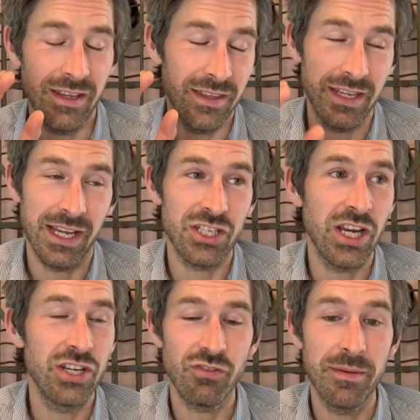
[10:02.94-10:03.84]
the
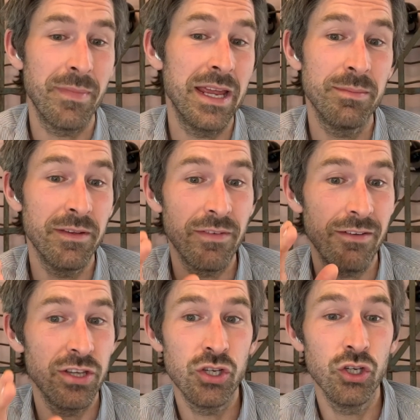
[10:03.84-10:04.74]
exchange rate may be
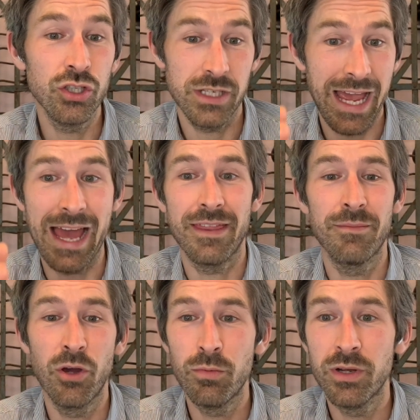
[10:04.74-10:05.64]
very good at the
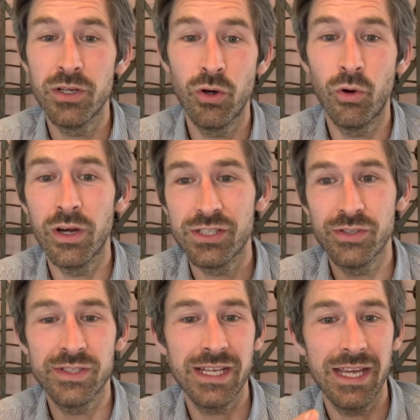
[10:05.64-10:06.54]
moment, or as you
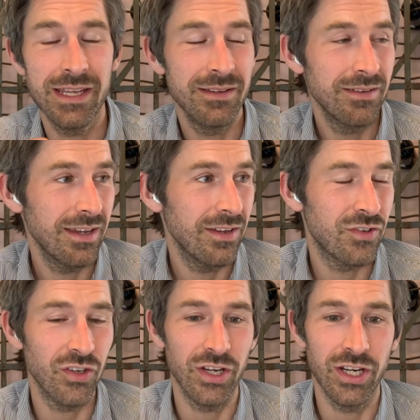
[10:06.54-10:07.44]
say,
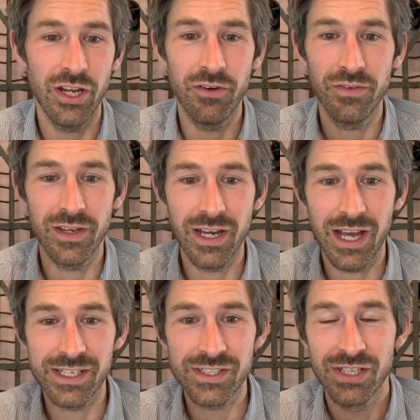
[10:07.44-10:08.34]
certainly over the
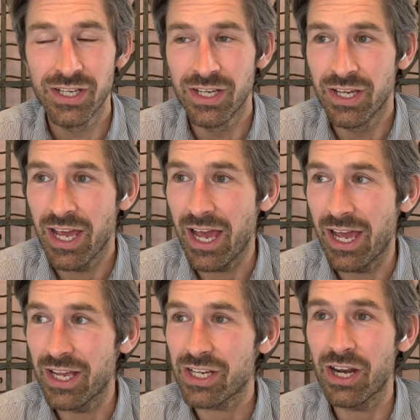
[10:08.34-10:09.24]
last
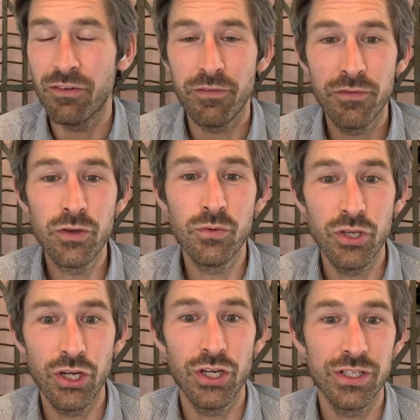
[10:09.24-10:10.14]
kind of few
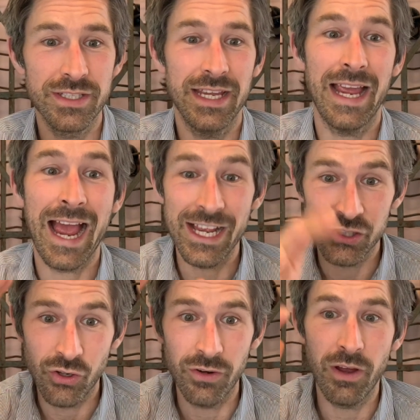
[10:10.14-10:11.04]
years, it has
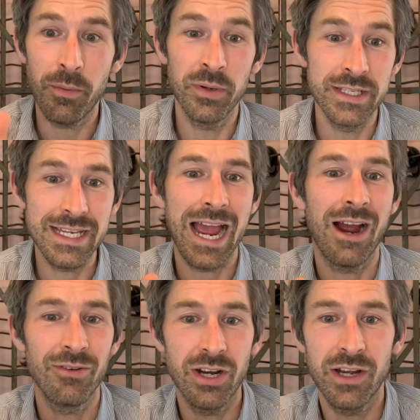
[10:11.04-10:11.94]
gone up and
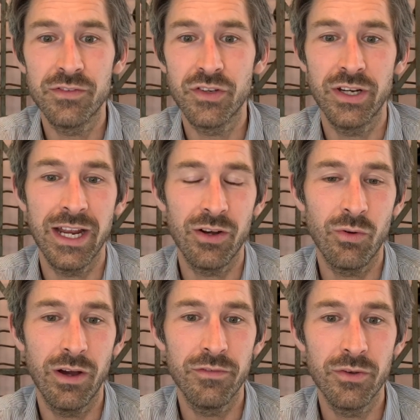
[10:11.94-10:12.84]
down. And I've certainly had
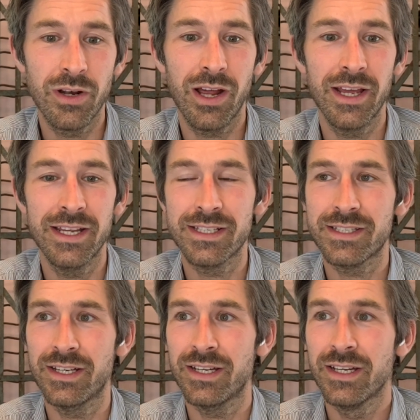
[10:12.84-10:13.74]
quite a few clients
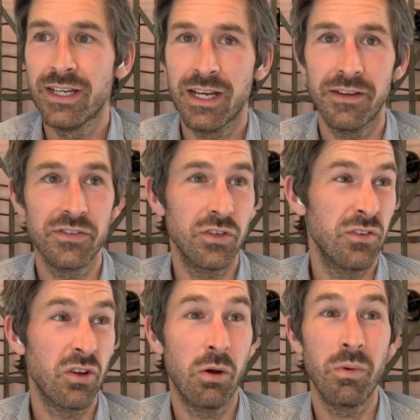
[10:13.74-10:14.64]
that have sort of
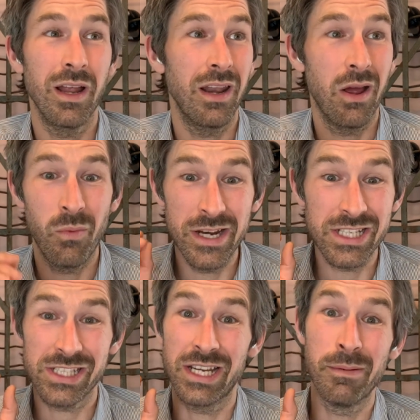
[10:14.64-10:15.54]
gone, well, we're
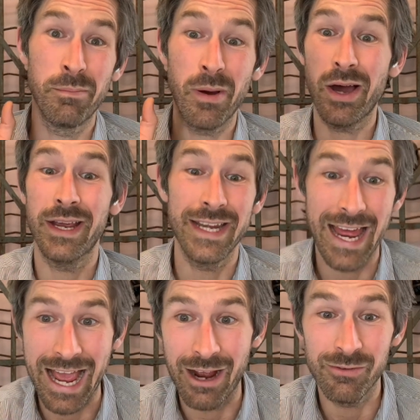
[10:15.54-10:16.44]
just going to buy
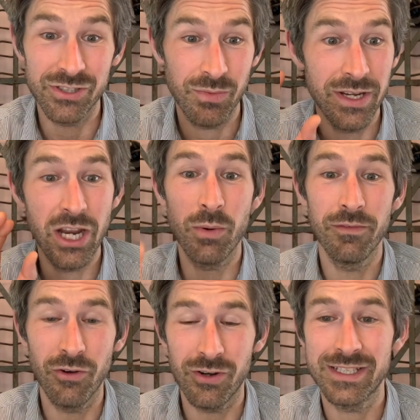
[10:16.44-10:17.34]
now. So we know we've
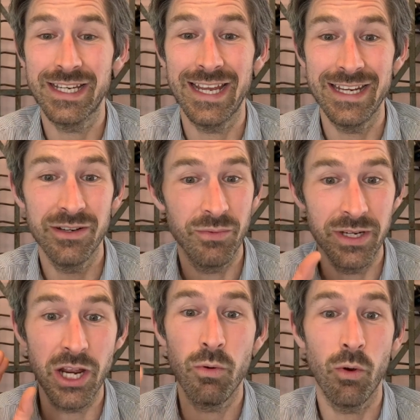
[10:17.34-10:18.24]
locked it in. We
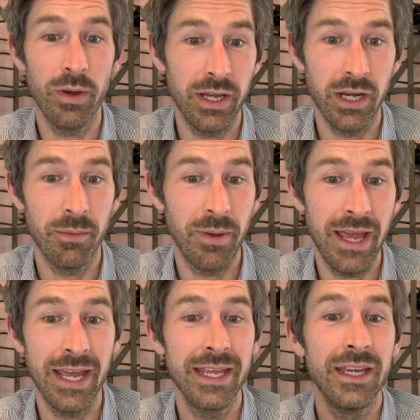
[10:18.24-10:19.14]
know what we're going to
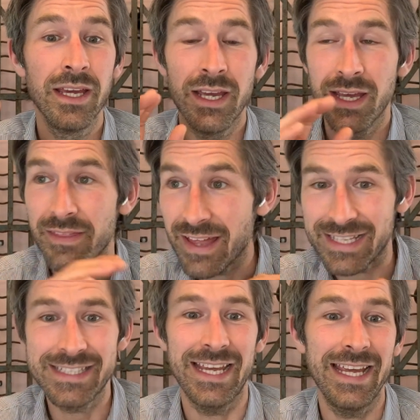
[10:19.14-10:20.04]
pay.
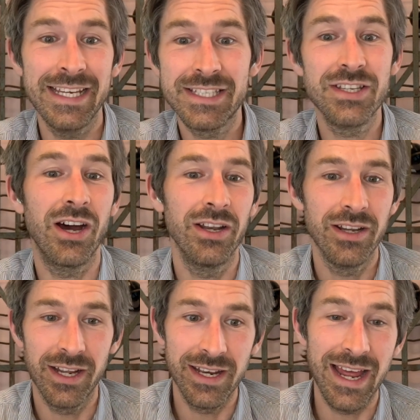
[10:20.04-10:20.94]
That's it. It's done.
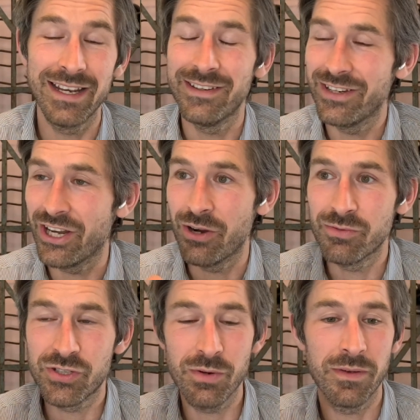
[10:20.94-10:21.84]
And then,
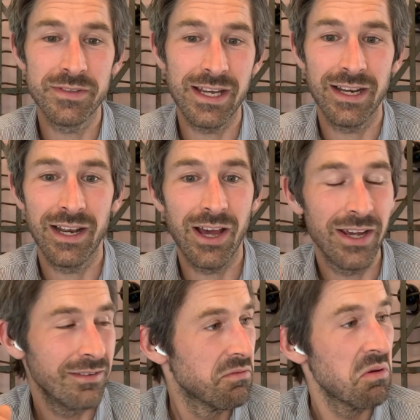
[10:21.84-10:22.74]
2 months down the line,